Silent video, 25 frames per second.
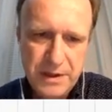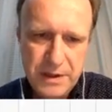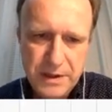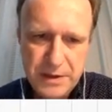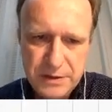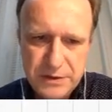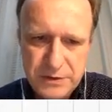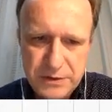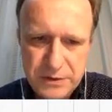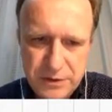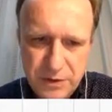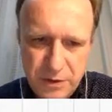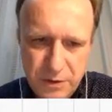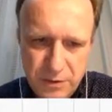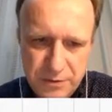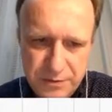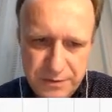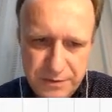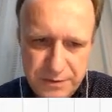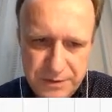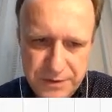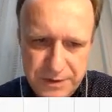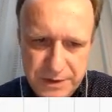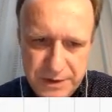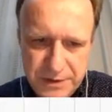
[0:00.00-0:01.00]
So
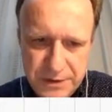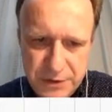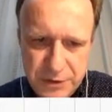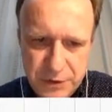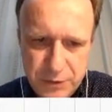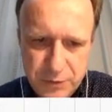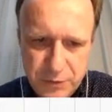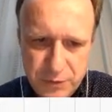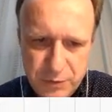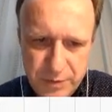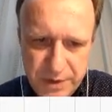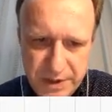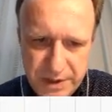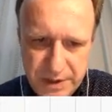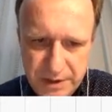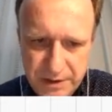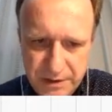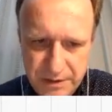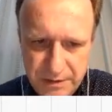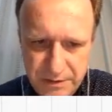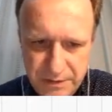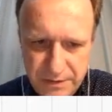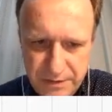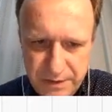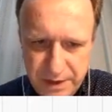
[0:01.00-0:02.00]
this should be
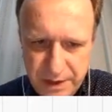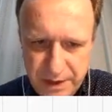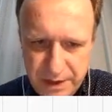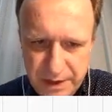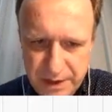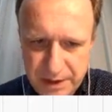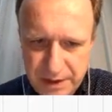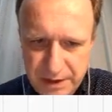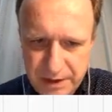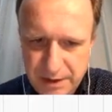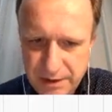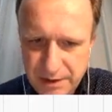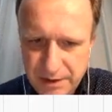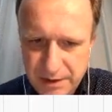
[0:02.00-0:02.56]
3